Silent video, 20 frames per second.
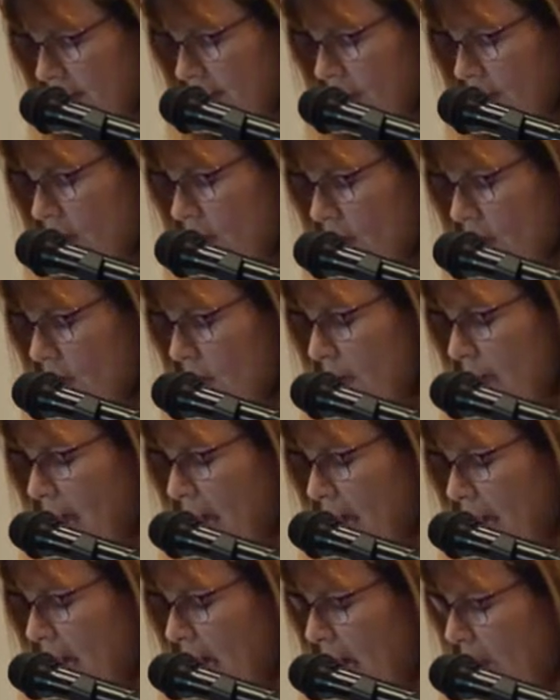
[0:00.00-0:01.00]
You know,
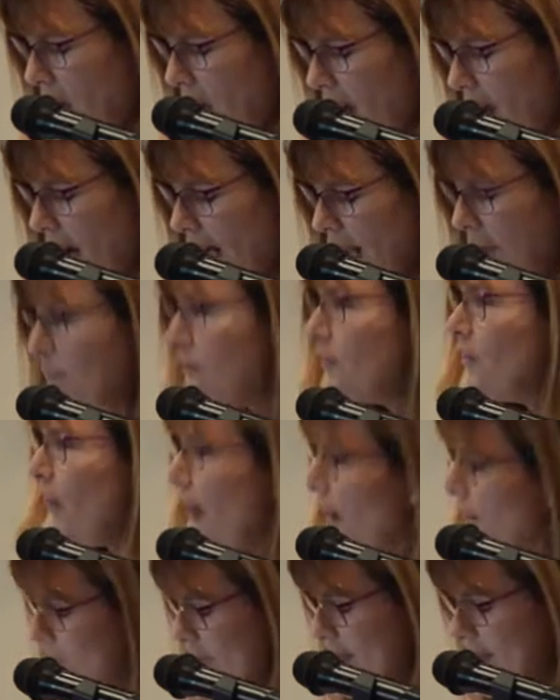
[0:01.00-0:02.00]
I
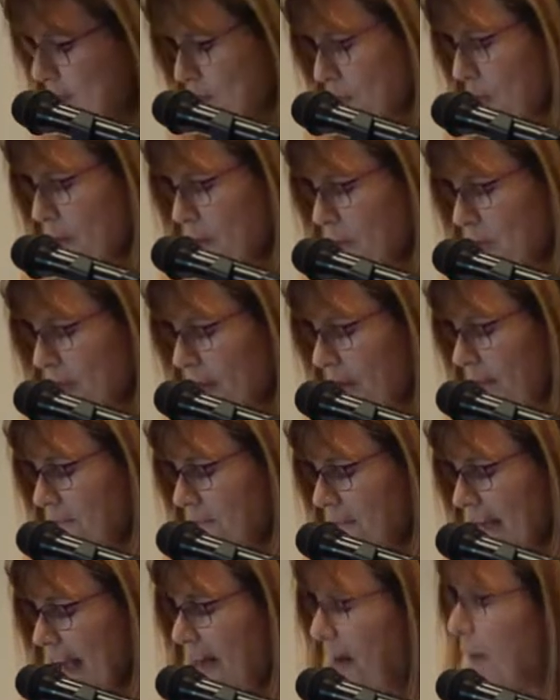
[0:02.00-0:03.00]
love this scripture
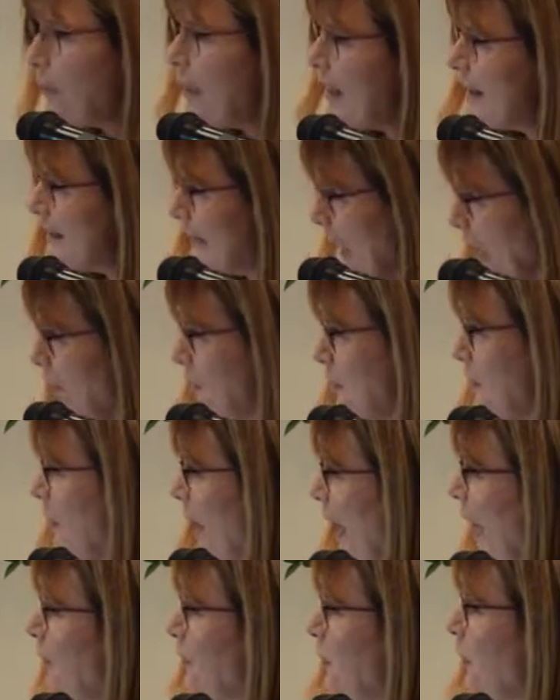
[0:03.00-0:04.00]
and I want to tell you
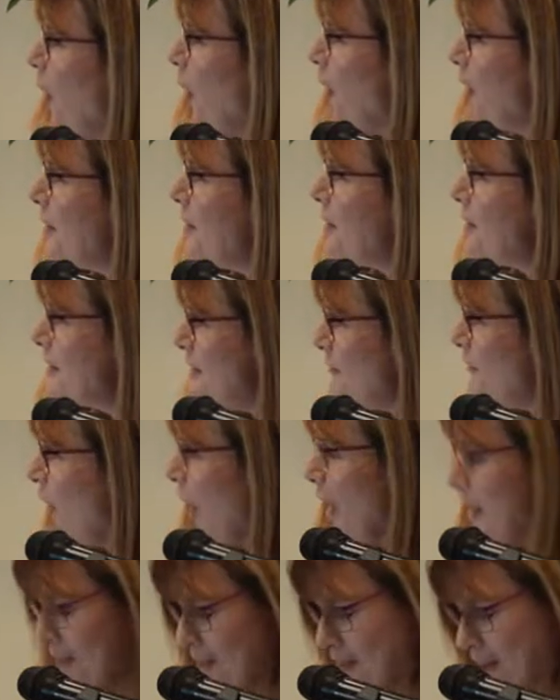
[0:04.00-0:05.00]
how God
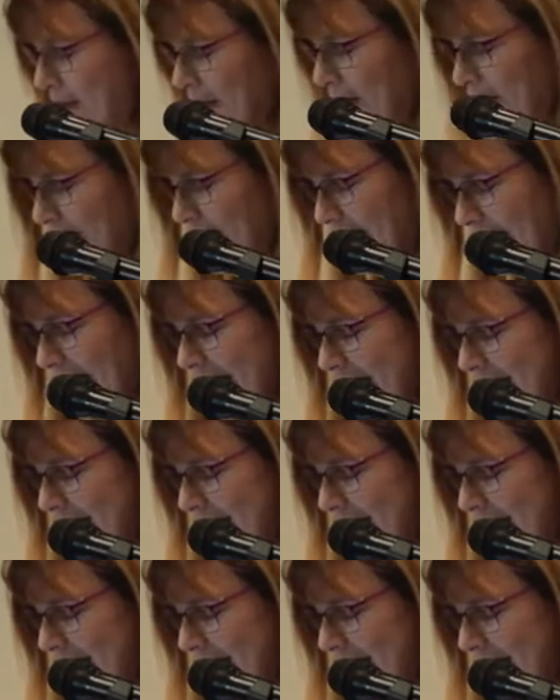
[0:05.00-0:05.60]
defines you.